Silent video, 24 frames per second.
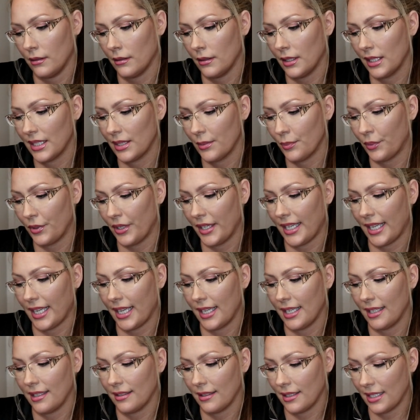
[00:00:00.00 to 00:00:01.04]
It's
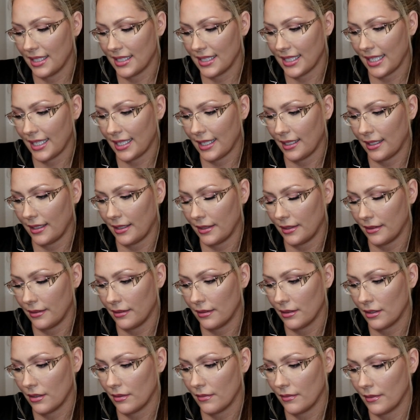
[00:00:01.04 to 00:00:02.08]
pretty. It's like a
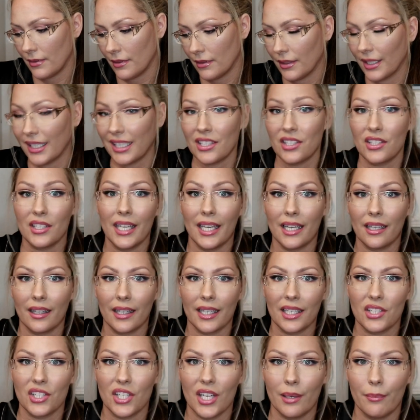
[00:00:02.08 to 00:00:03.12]
yeah, like
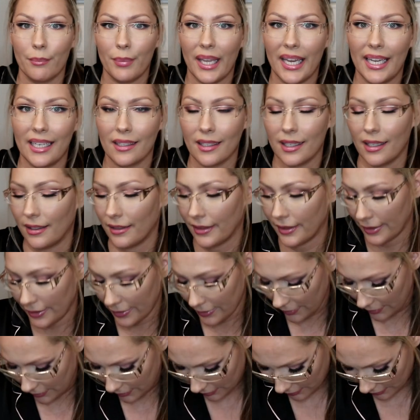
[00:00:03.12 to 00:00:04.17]
a champagne
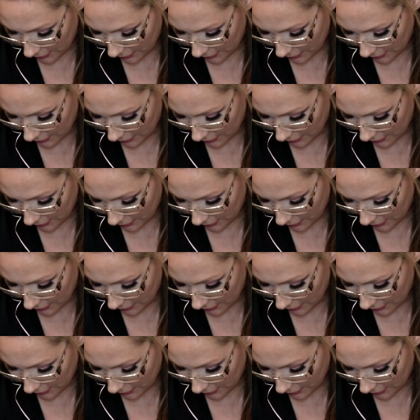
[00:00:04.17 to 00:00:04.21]
color.